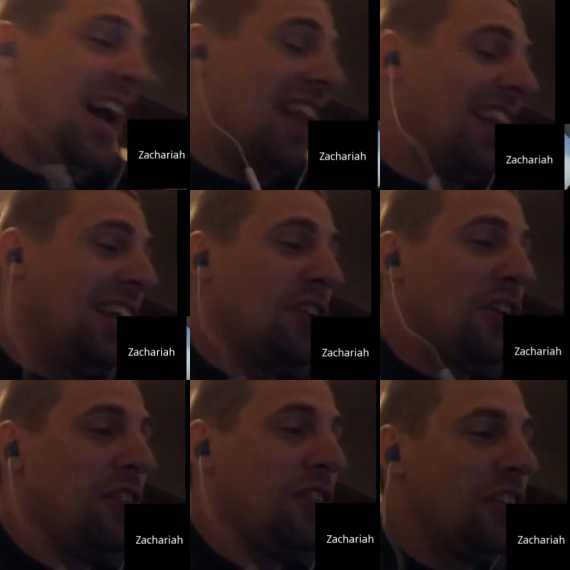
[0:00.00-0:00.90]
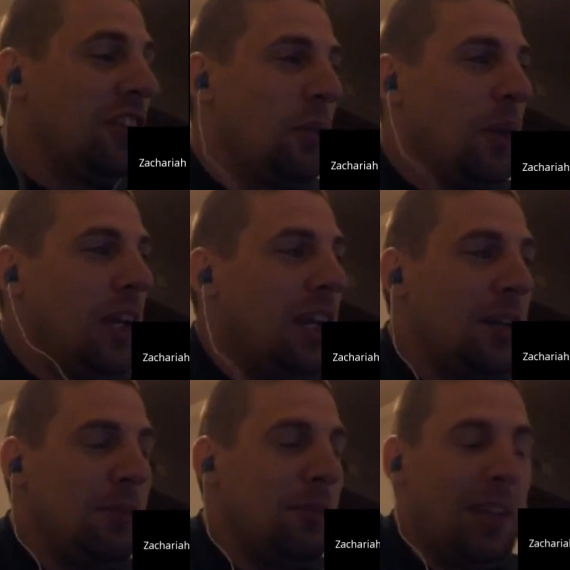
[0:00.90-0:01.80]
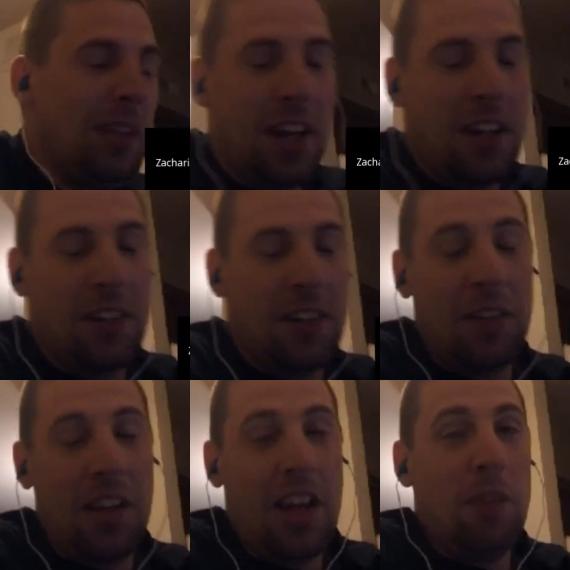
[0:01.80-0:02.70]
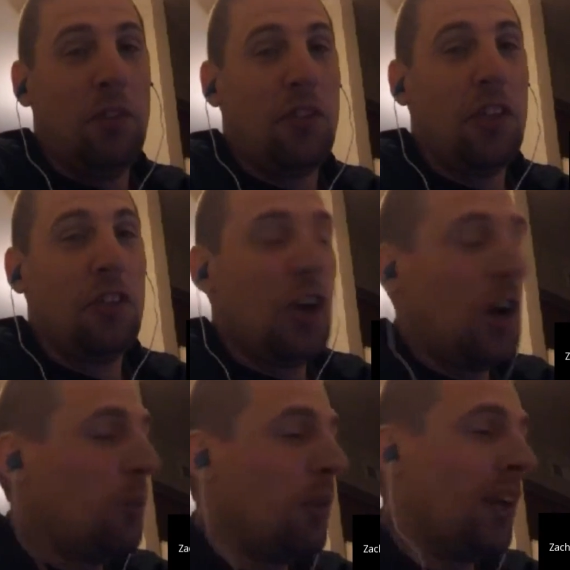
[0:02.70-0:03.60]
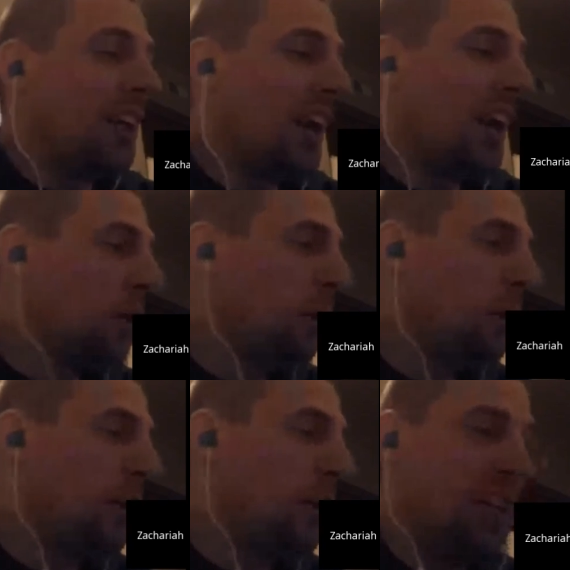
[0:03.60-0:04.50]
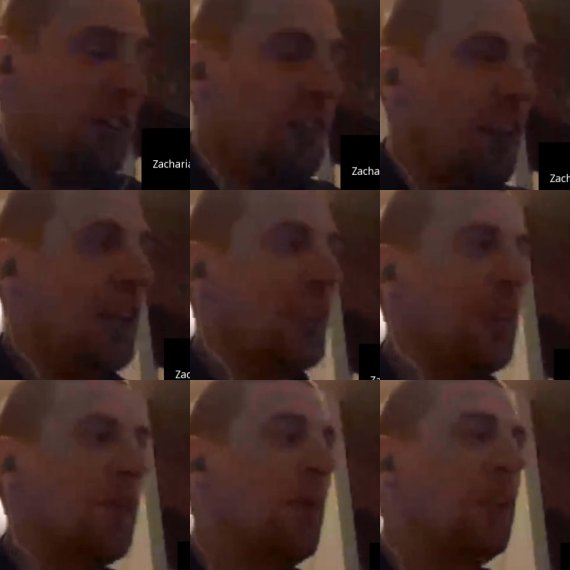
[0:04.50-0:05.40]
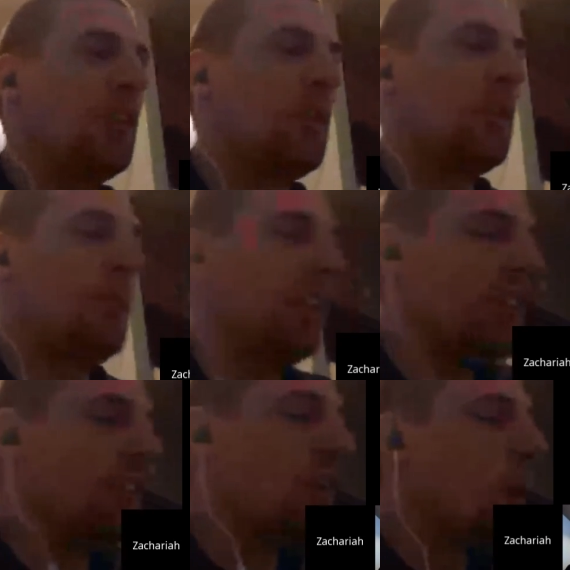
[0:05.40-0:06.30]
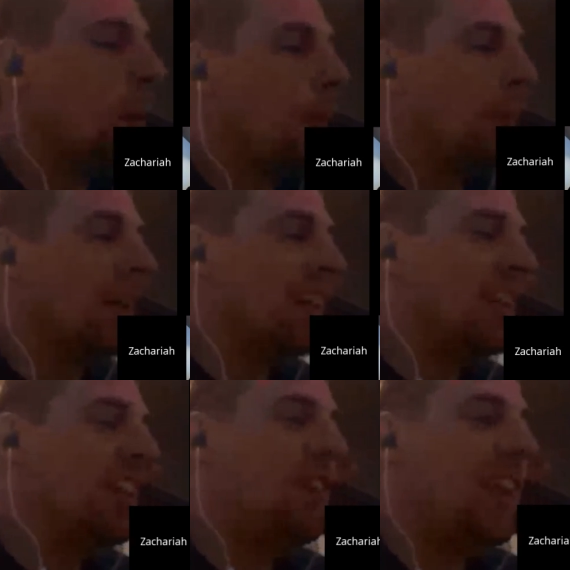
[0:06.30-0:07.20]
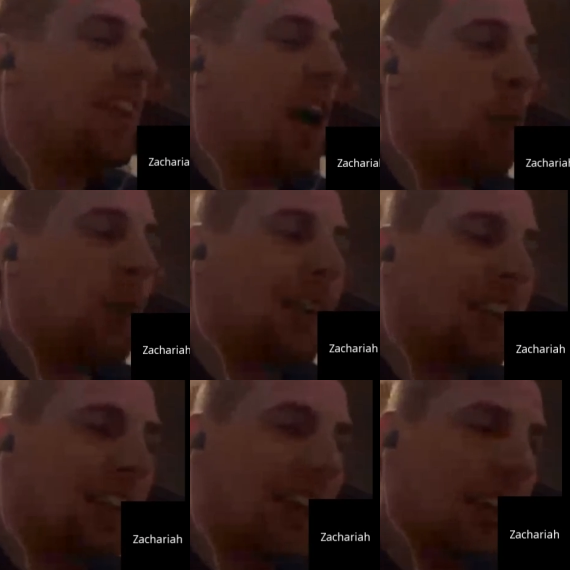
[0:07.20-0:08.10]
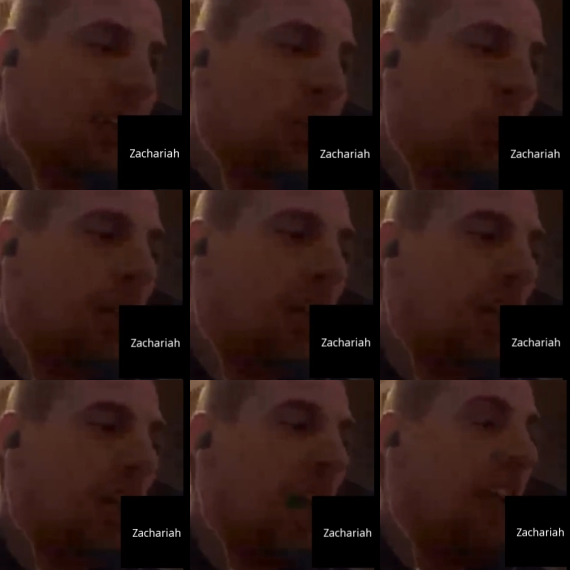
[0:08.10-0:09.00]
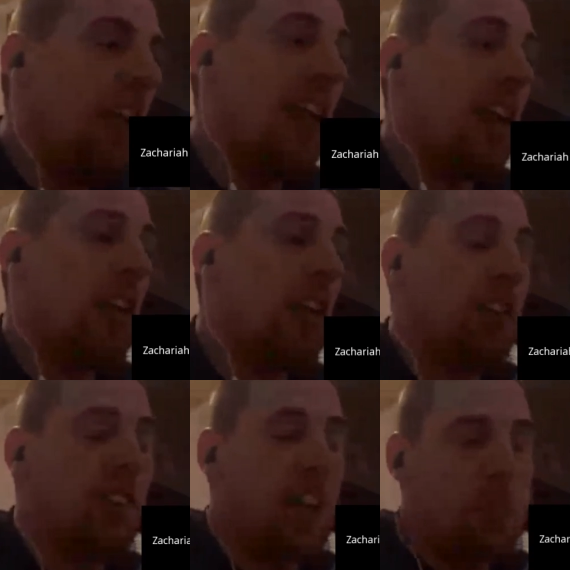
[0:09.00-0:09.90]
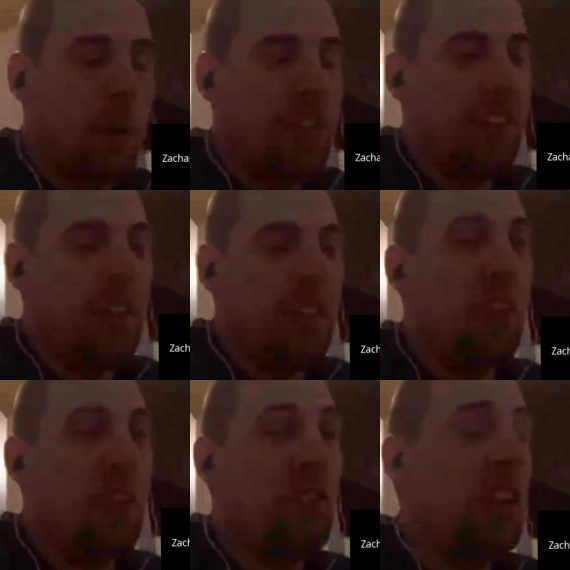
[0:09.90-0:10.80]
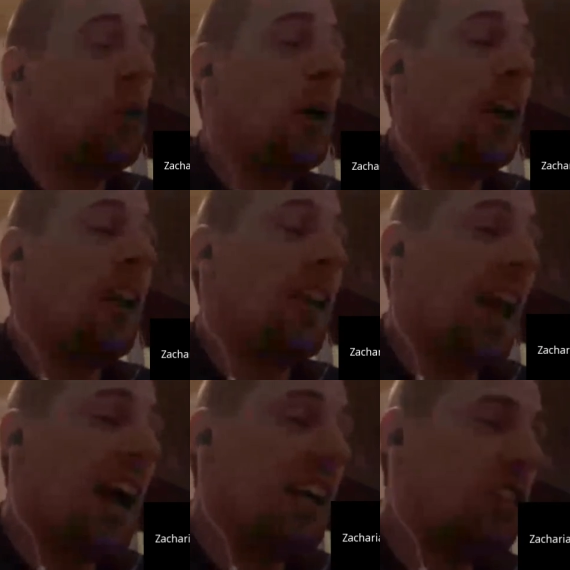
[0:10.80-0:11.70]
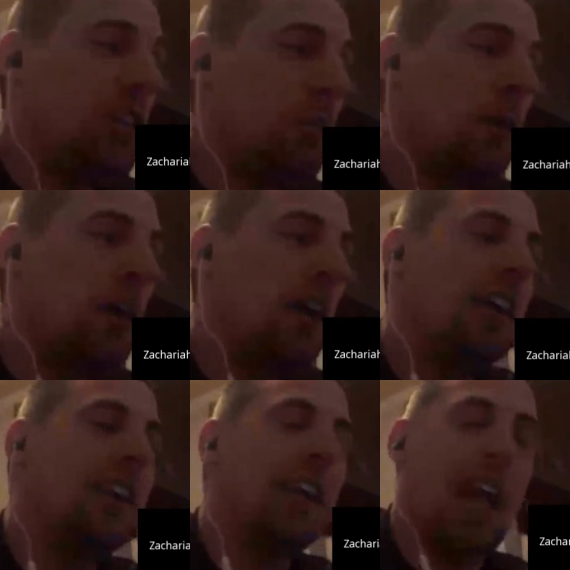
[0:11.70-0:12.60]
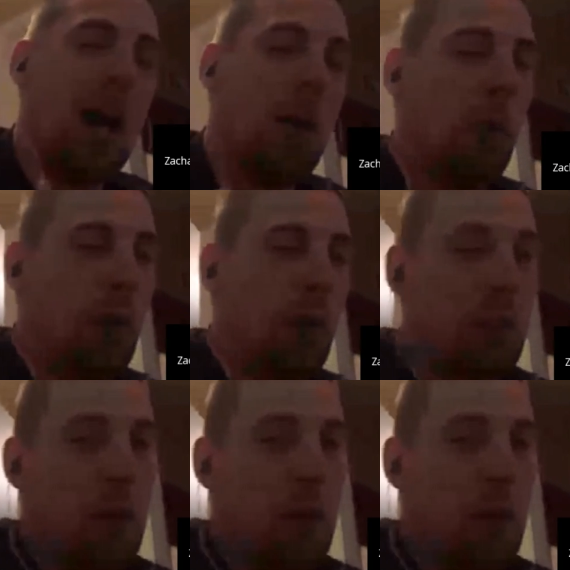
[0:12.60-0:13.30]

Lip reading: like the Dolphins this week, but not on. For those of y'all who play on Yahoo, they're easy fade because they're the most expensive. But a defense I really like this week that are the same price as them on FanDuel and a lot cheaper is the Cowboys,